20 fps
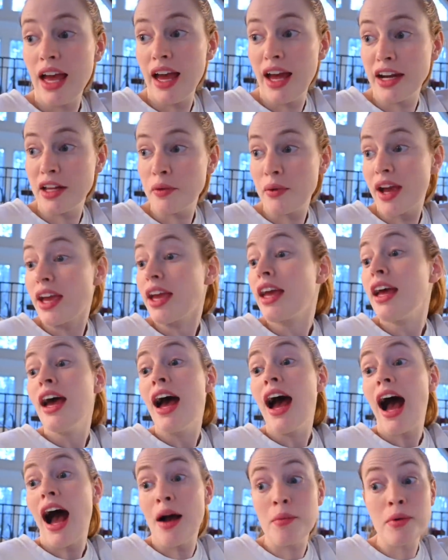Anyway,
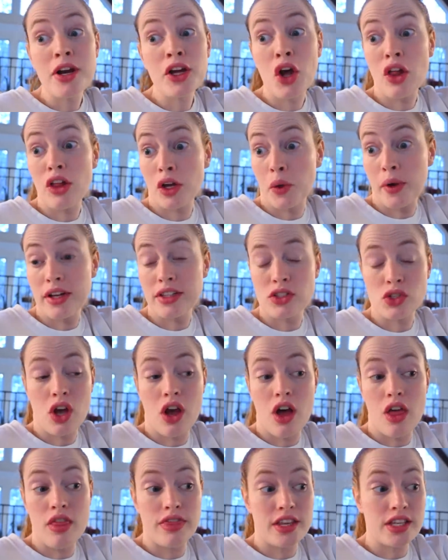I'm gonna call it quits
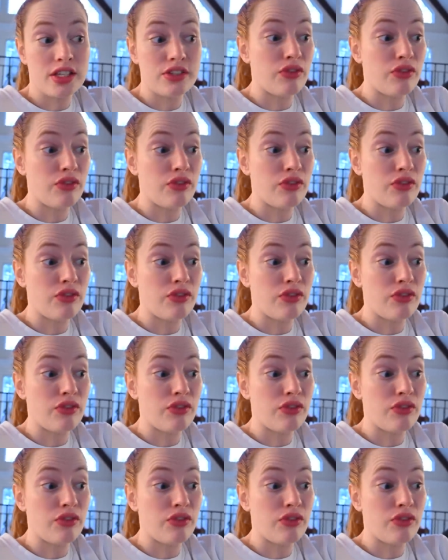on this